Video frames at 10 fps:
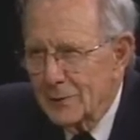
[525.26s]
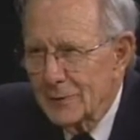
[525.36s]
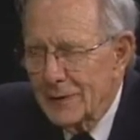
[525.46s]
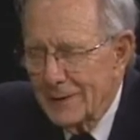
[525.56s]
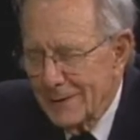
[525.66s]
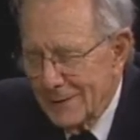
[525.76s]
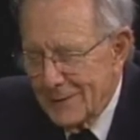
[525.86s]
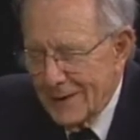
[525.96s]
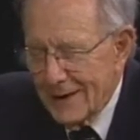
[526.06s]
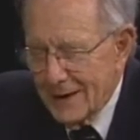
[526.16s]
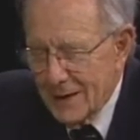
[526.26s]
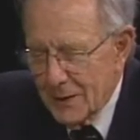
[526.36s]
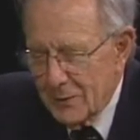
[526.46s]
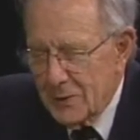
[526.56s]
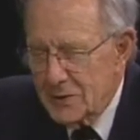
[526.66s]
of uh,
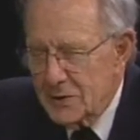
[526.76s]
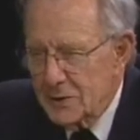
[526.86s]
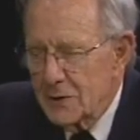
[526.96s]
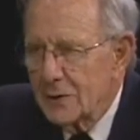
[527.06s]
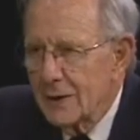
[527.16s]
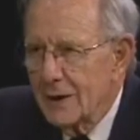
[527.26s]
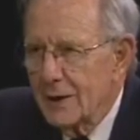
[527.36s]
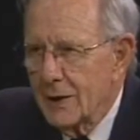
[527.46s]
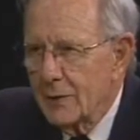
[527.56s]
of the uh,